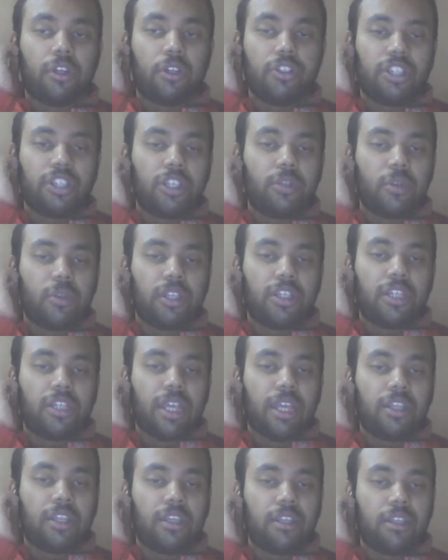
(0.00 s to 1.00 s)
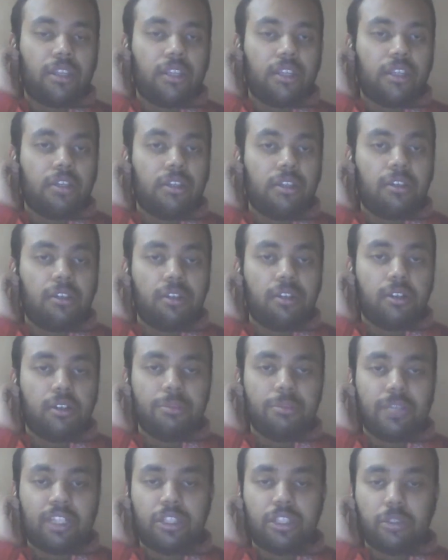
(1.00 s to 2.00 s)
Firoja, you are there in the
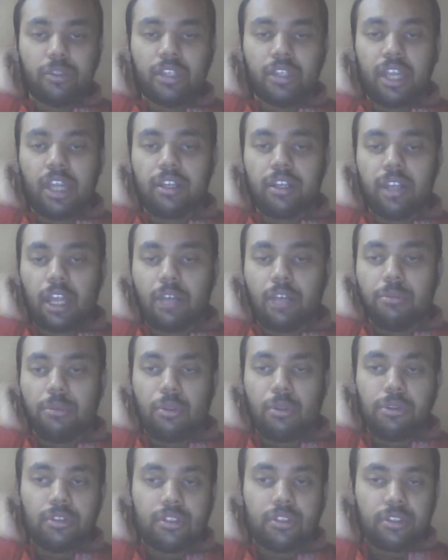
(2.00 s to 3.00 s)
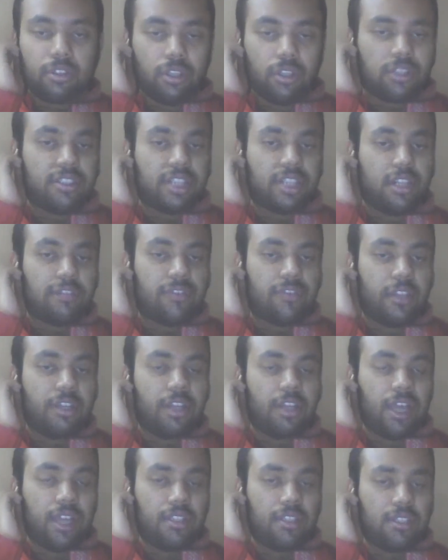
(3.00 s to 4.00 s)
uh, meet you can unmute yourself
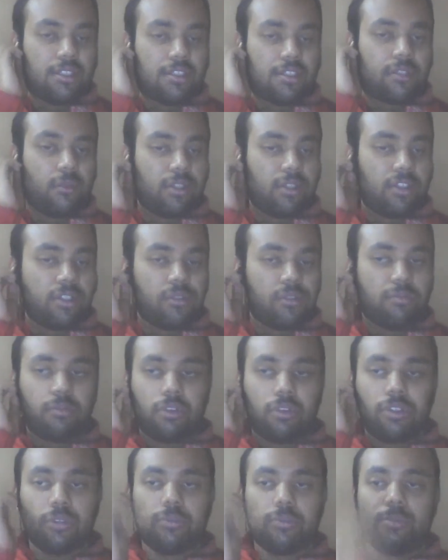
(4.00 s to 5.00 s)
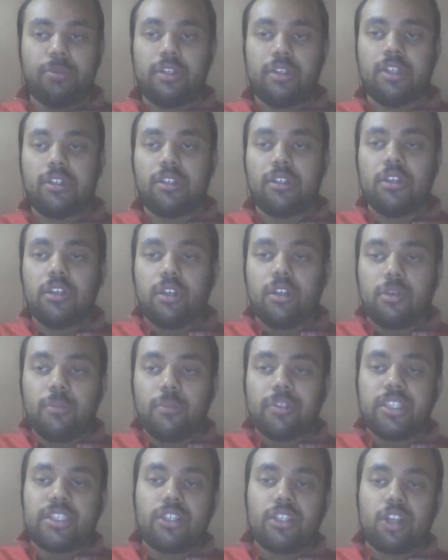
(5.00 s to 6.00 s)
and ask the question what do you
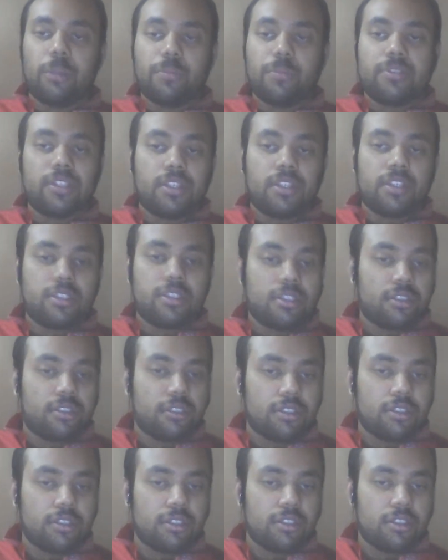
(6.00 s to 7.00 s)
the synopsis.